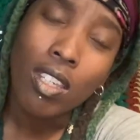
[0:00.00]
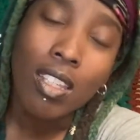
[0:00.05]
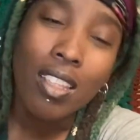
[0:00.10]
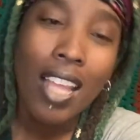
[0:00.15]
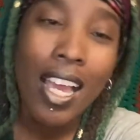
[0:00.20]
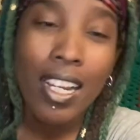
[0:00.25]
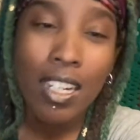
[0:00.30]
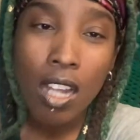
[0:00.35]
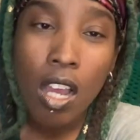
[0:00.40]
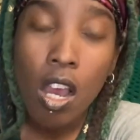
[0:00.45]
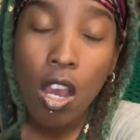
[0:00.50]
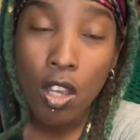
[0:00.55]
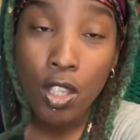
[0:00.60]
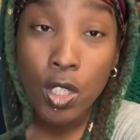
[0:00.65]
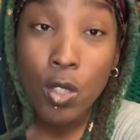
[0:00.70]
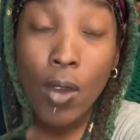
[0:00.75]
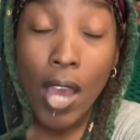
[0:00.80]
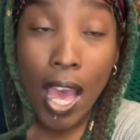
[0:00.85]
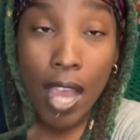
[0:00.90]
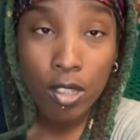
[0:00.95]
Like, no,
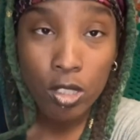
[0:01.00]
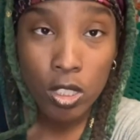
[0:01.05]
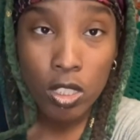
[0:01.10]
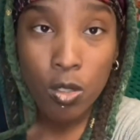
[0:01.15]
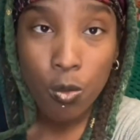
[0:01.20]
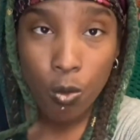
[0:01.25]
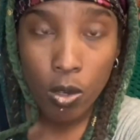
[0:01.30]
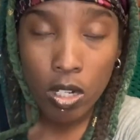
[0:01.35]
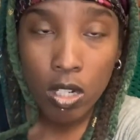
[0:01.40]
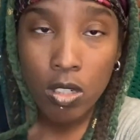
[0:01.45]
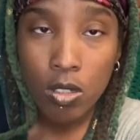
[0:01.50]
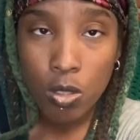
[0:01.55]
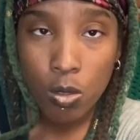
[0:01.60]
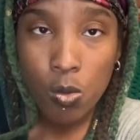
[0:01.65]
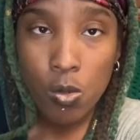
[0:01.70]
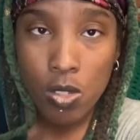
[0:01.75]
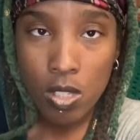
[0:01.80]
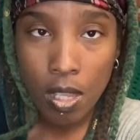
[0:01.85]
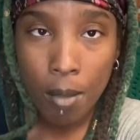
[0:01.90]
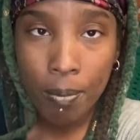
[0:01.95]
you actually want to do
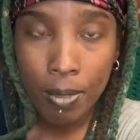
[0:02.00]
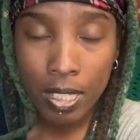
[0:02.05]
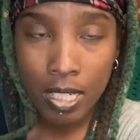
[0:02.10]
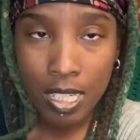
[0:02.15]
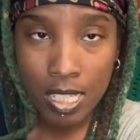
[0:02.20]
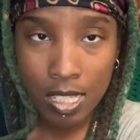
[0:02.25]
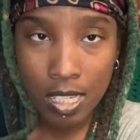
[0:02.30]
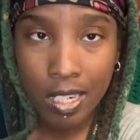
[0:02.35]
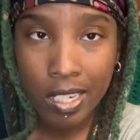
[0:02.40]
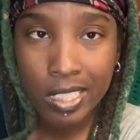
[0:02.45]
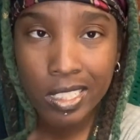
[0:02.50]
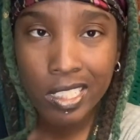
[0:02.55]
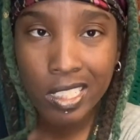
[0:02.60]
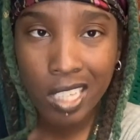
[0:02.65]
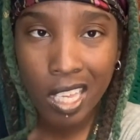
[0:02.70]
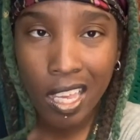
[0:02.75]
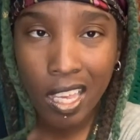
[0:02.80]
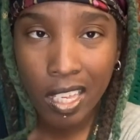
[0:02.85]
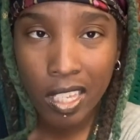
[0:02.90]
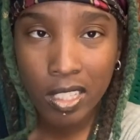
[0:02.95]
something that's going to
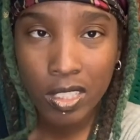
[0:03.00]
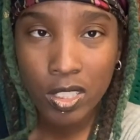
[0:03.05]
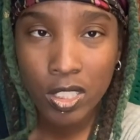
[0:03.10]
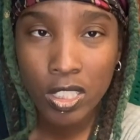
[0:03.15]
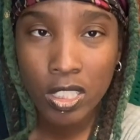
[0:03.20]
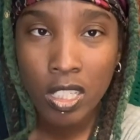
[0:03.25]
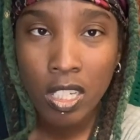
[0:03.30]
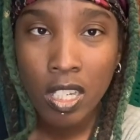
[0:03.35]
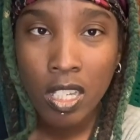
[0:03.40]
change